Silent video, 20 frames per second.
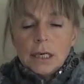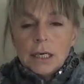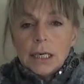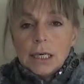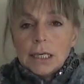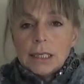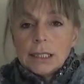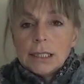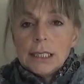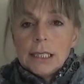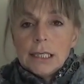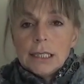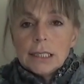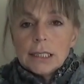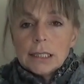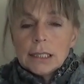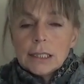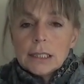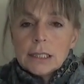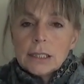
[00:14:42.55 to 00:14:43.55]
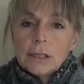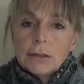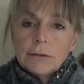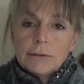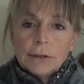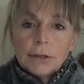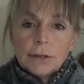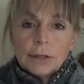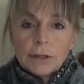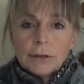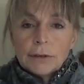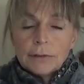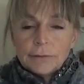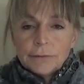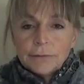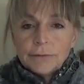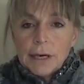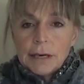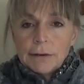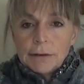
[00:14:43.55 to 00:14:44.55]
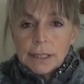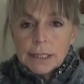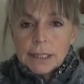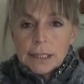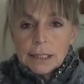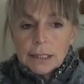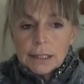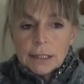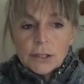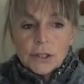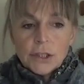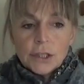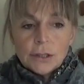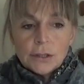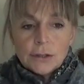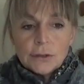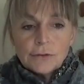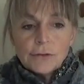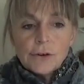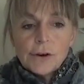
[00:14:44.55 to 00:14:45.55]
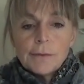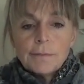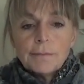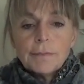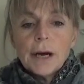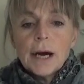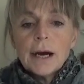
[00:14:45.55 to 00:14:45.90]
existence, you've only got various things to choose from,